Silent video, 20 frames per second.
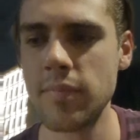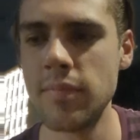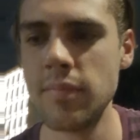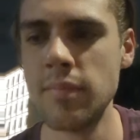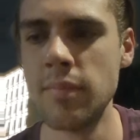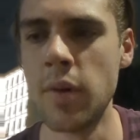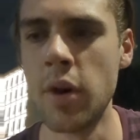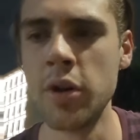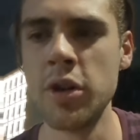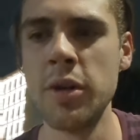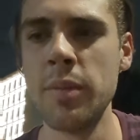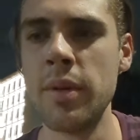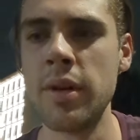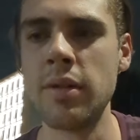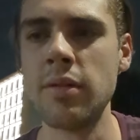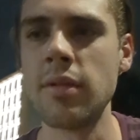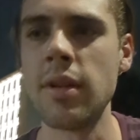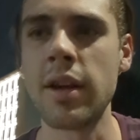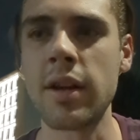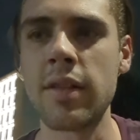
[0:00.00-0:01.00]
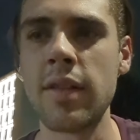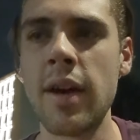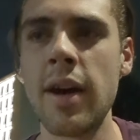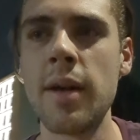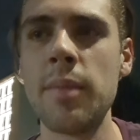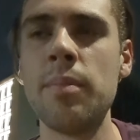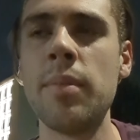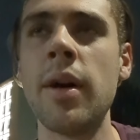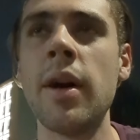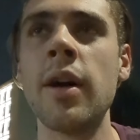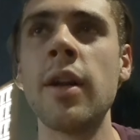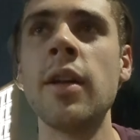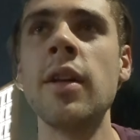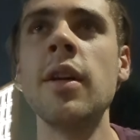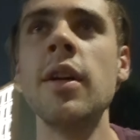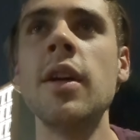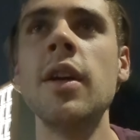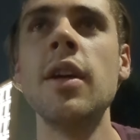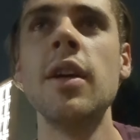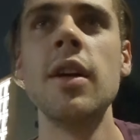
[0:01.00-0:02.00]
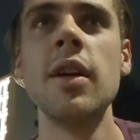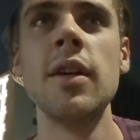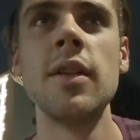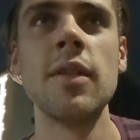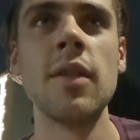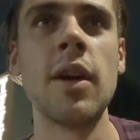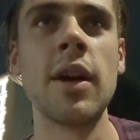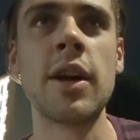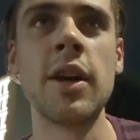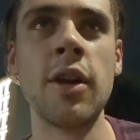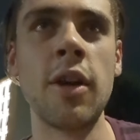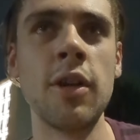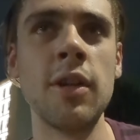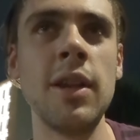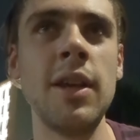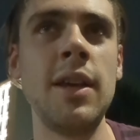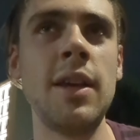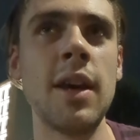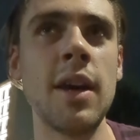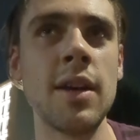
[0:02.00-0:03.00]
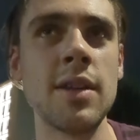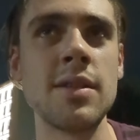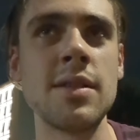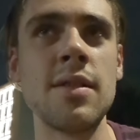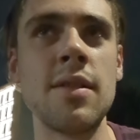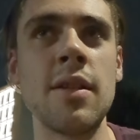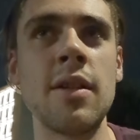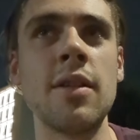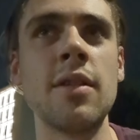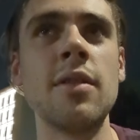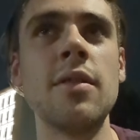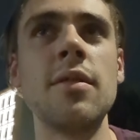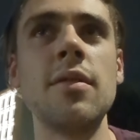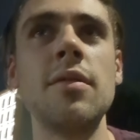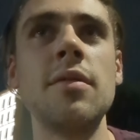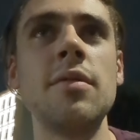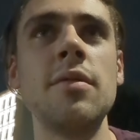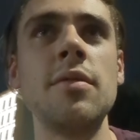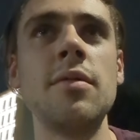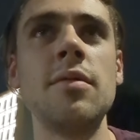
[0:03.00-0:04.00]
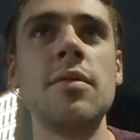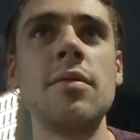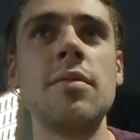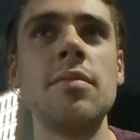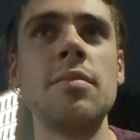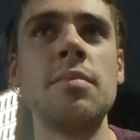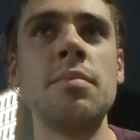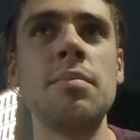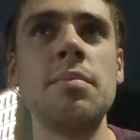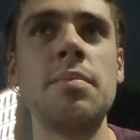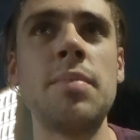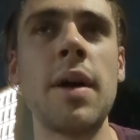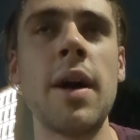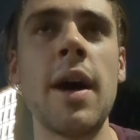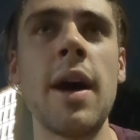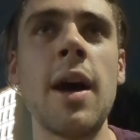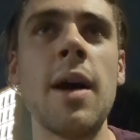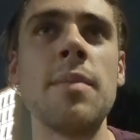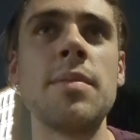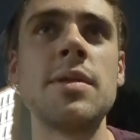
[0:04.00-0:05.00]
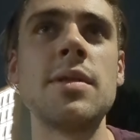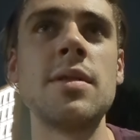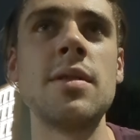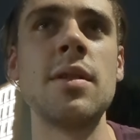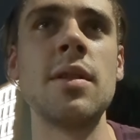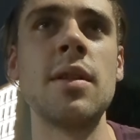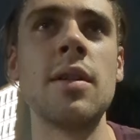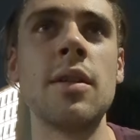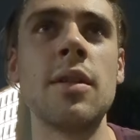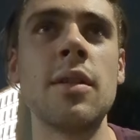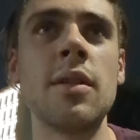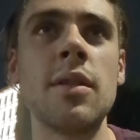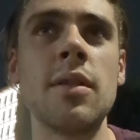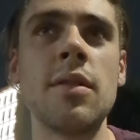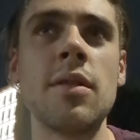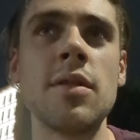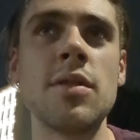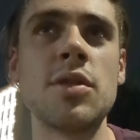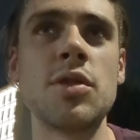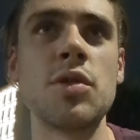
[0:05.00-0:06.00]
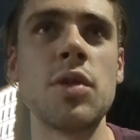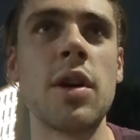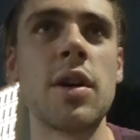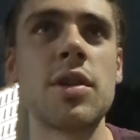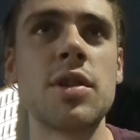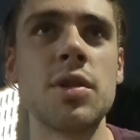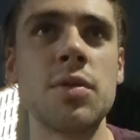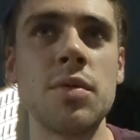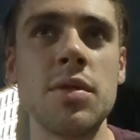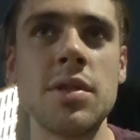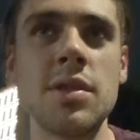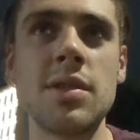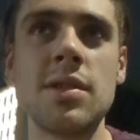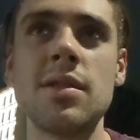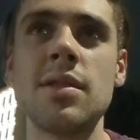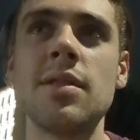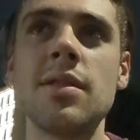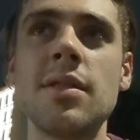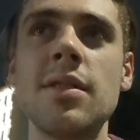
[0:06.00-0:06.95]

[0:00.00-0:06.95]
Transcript: monument like that. But I can only guess that perhaps the structure was